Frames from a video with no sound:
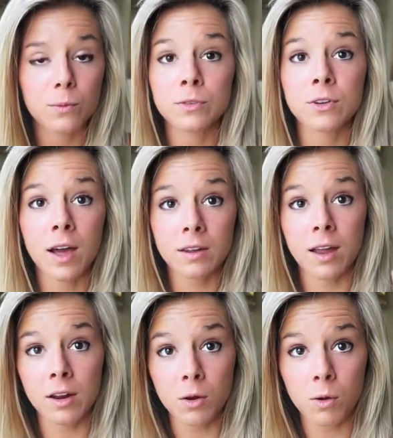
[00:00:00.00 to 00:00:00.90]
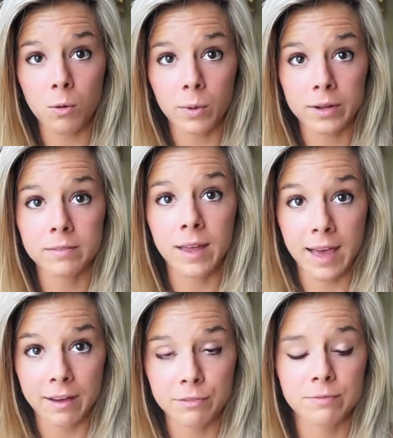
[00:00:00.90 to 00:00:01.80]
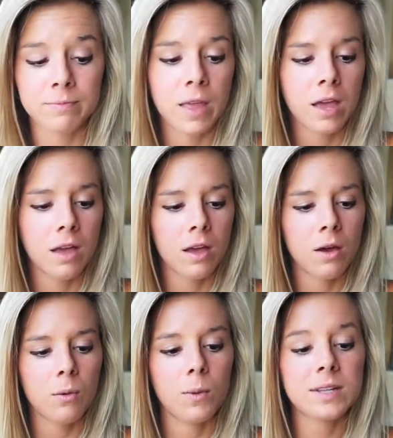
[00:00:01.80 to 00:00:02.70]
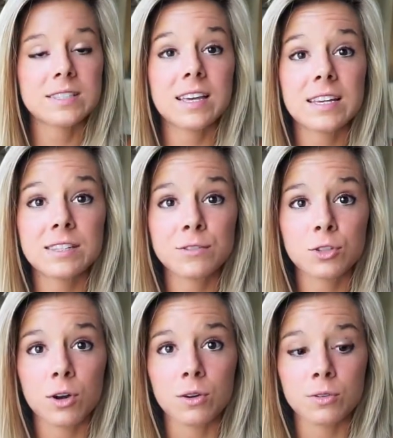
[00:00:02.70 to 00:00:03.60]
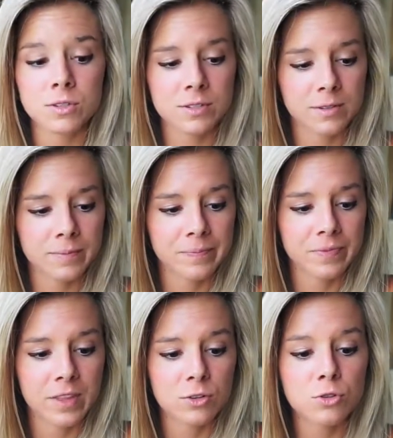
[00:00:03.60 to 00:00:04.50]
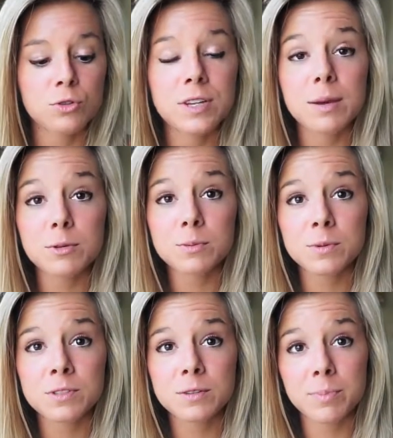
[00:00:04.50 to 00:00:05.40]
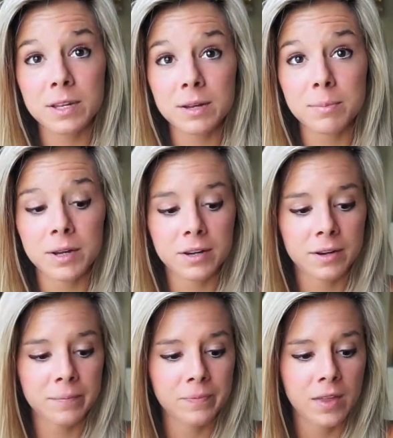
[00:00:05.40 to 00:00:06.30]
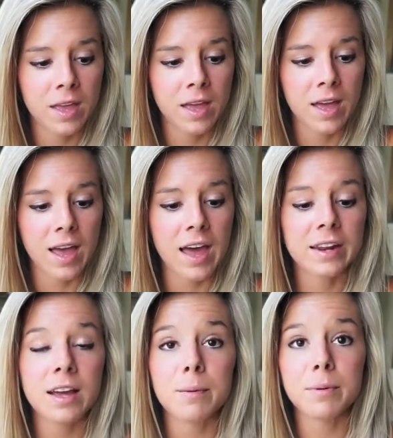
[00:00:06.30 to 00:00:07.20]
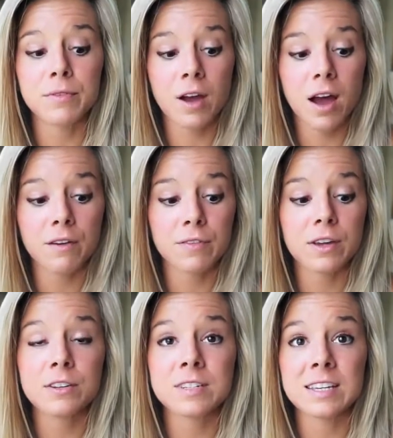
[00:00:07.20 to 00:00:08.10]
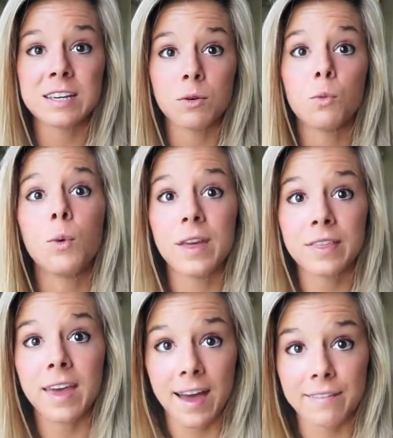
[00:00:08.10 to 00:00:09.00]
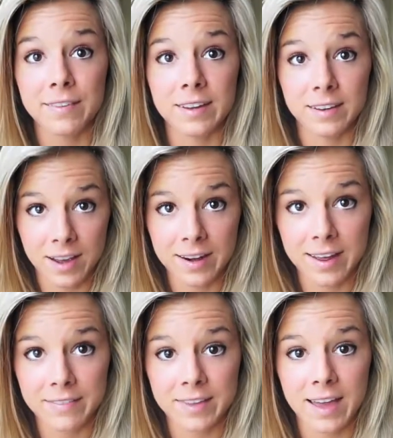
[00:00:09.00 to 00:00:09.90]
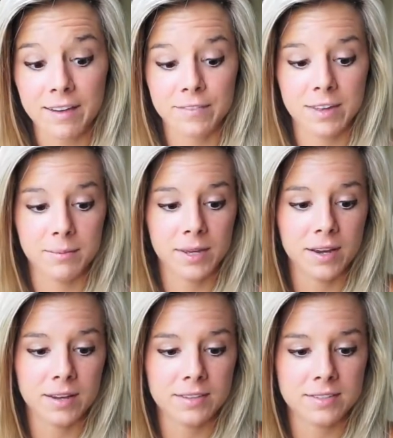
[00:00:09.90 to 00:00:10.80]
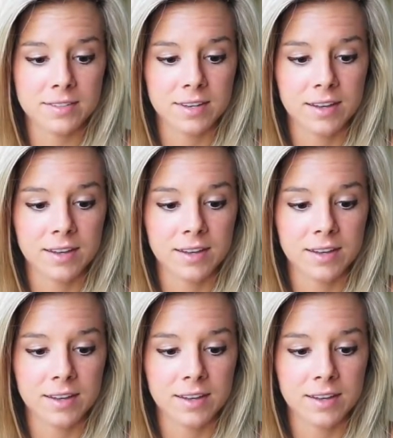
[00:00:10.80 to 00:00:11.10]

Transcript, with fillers: not, not a whole one, half. One slice of toast, two tablespoons of peanut butter, and a cup of coffee or tea with caffeine. Gotta have a caffeine because,